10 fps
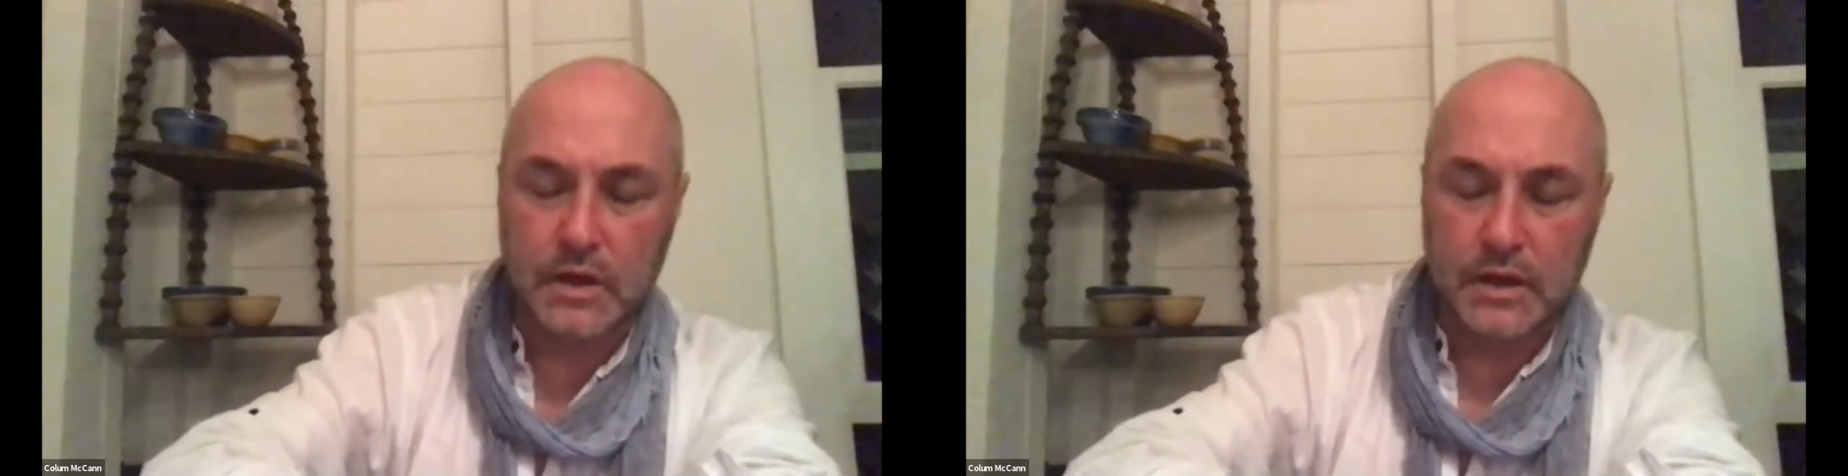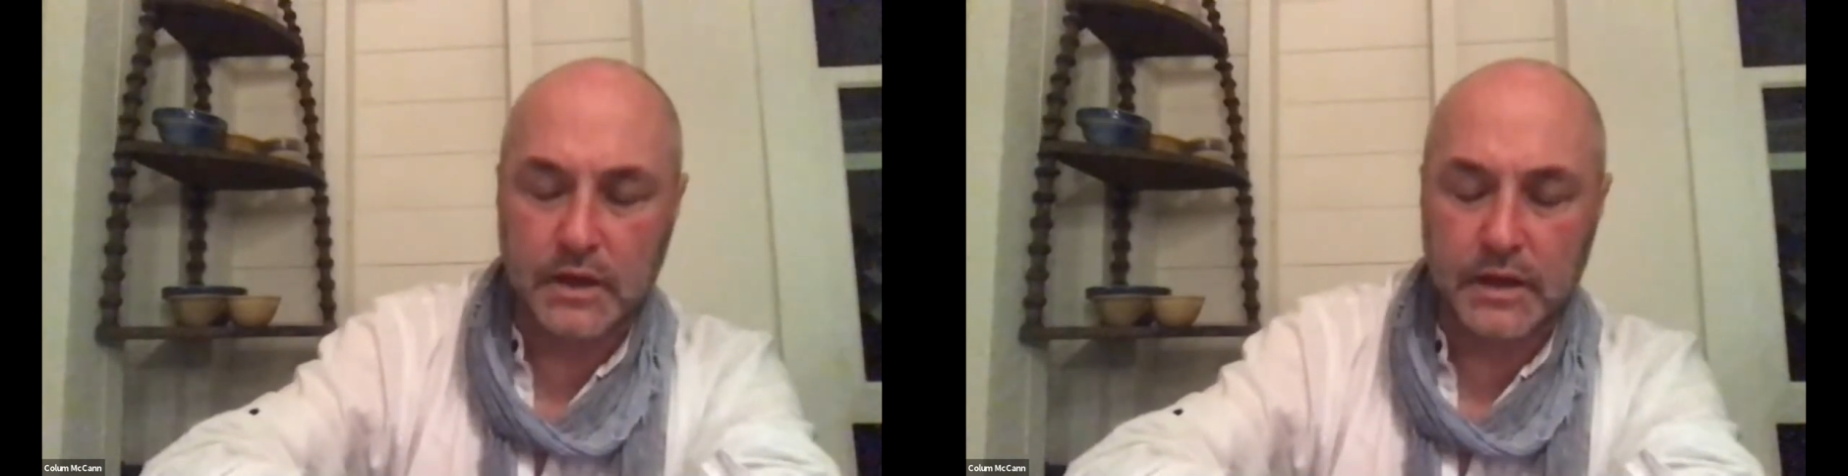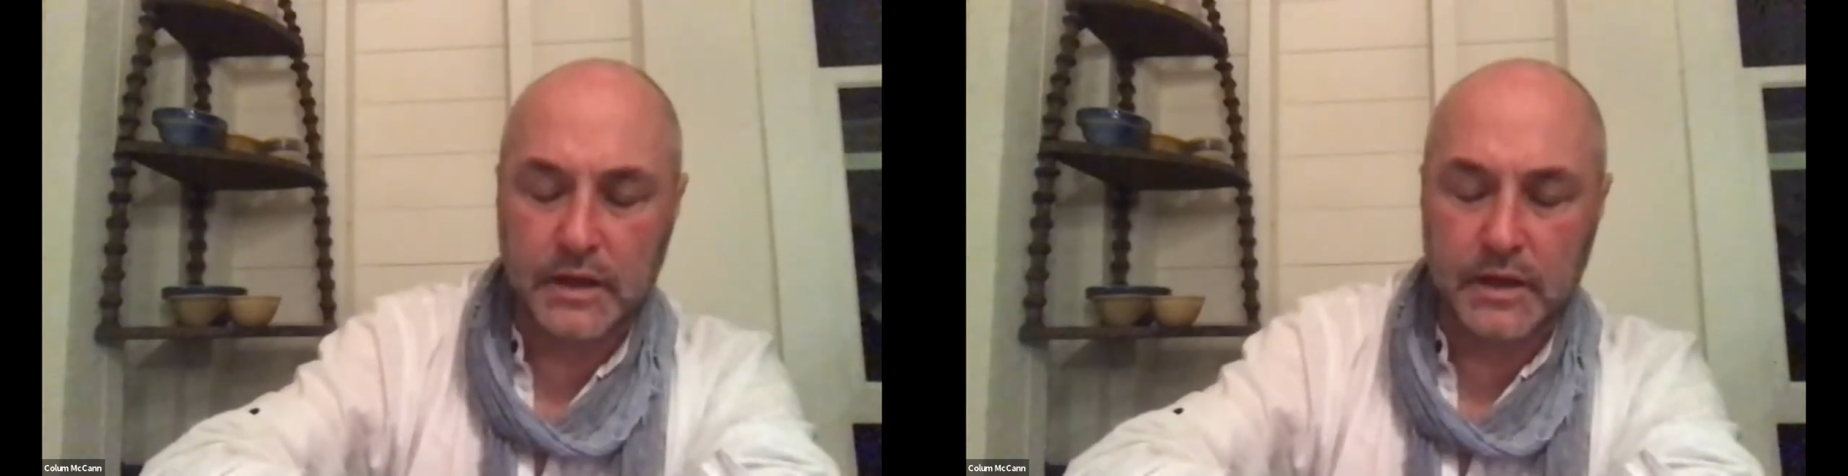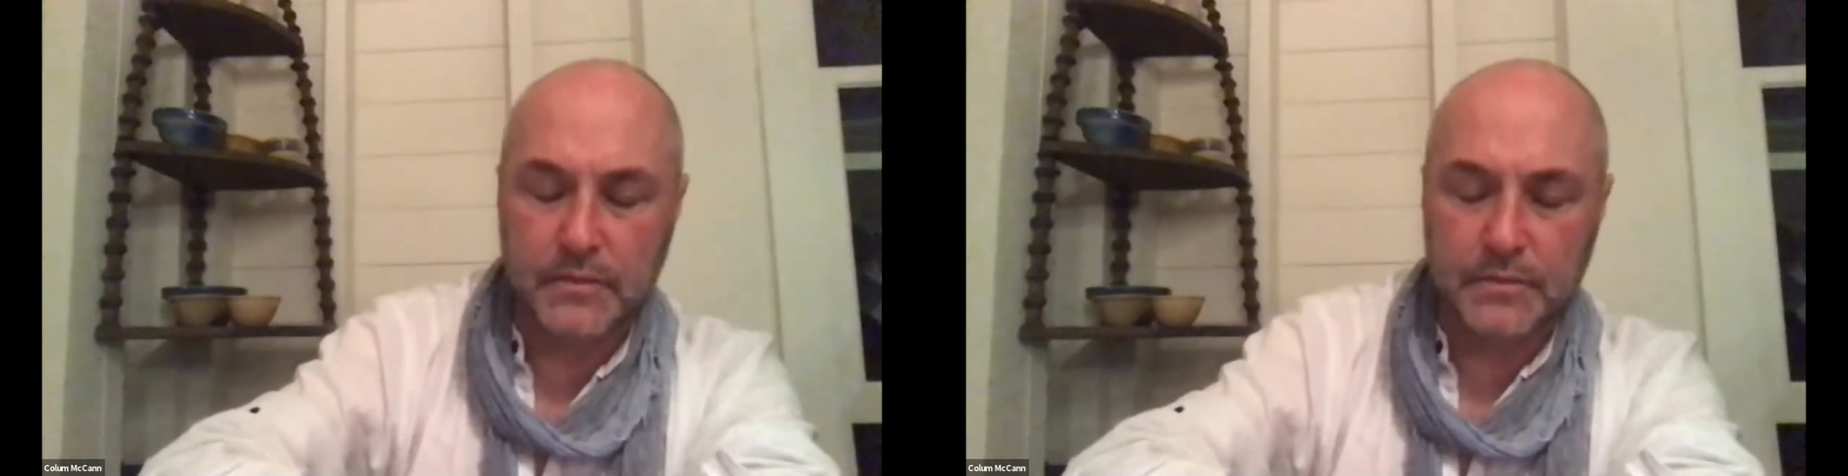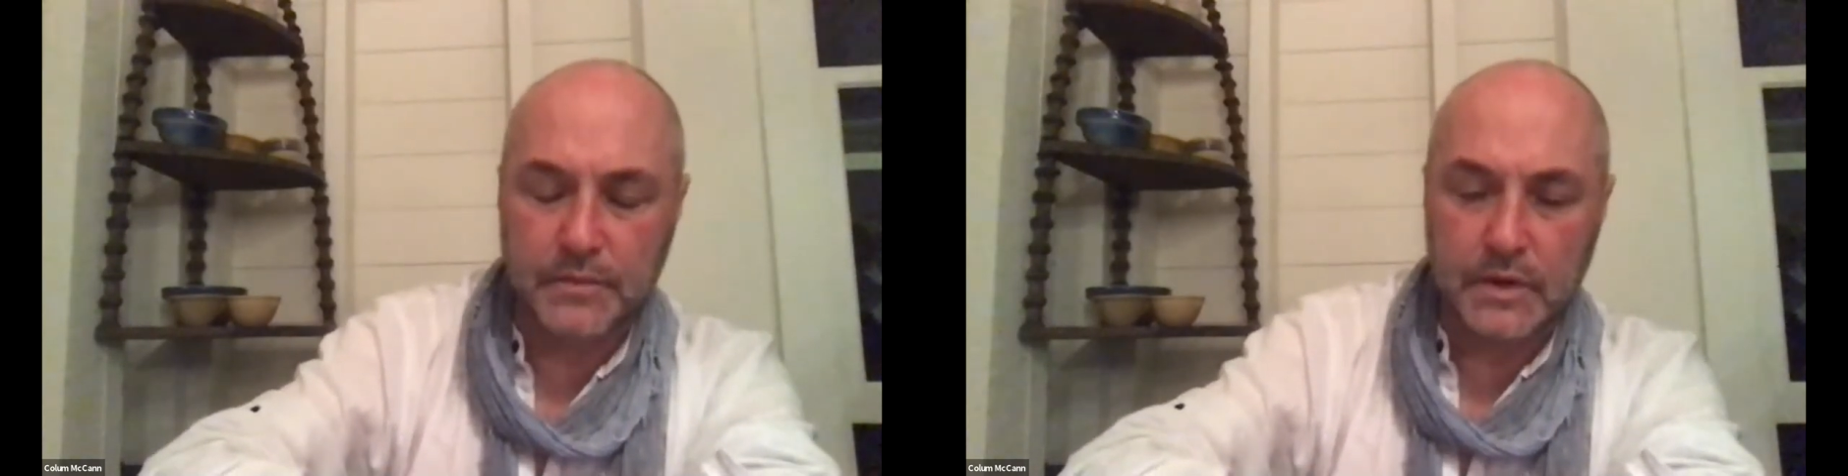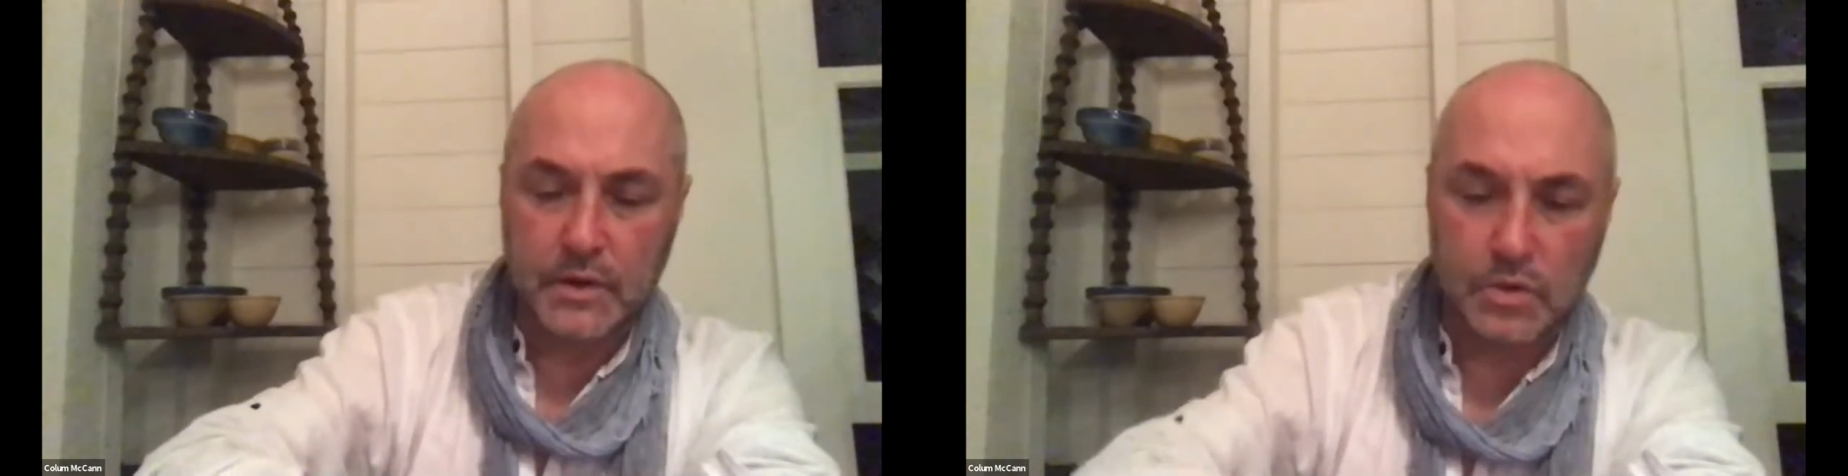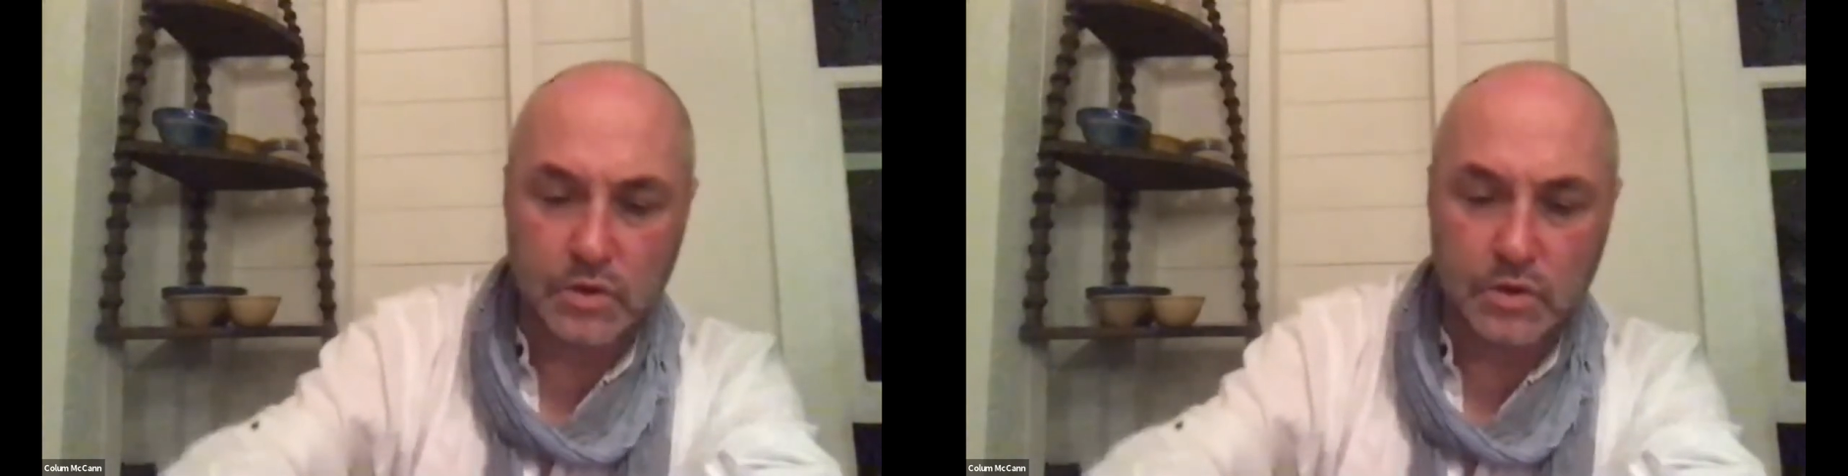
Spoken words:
you